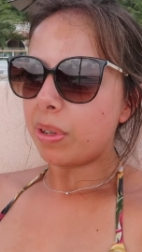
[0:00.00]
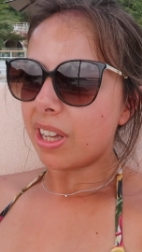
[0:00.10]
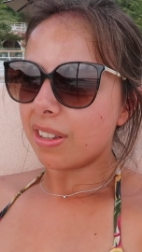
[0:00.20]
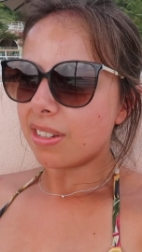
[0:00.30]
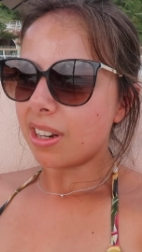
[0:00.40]
but
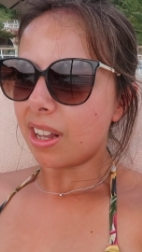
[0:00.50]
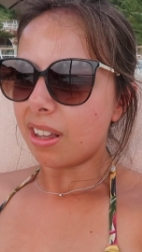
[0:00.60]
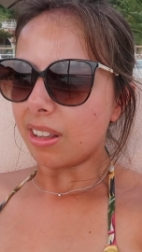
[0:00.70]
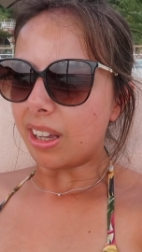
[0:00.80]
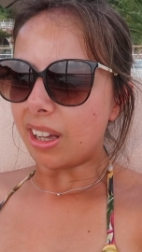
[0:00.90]
yesterday
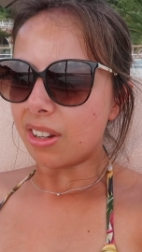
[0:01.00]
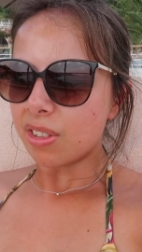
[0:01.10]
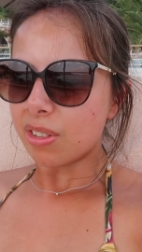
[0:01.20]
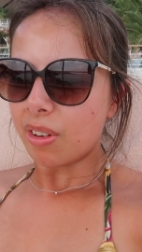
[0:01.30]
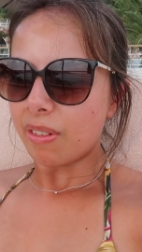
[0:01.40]
I think I
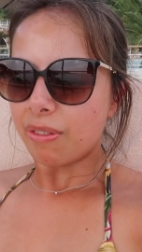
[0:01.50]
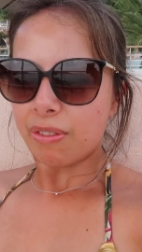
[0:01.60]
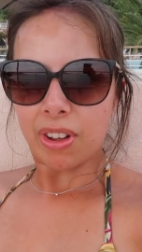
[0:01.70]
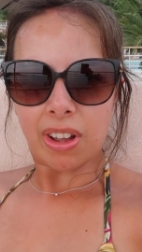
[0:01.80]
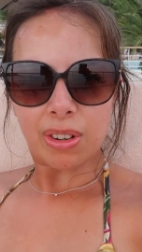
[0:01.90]
just got
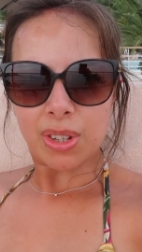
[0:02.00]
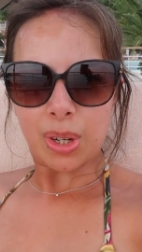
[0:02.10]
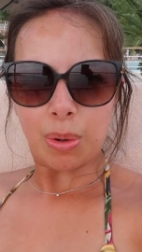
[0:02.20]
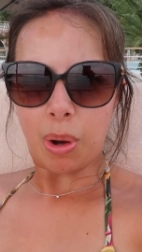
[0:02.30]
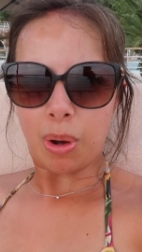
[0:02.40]
far
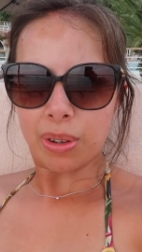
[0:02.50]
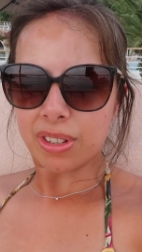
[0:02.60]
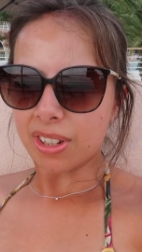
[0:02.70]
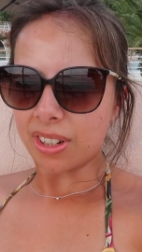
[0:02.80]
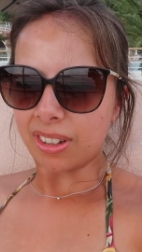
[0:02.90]
too hot
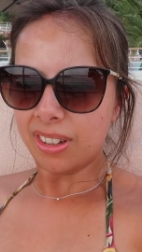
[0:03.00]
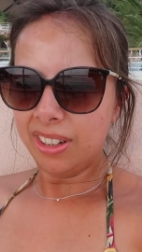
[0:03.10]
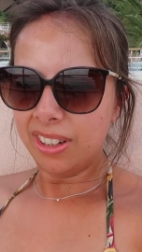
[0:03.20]
to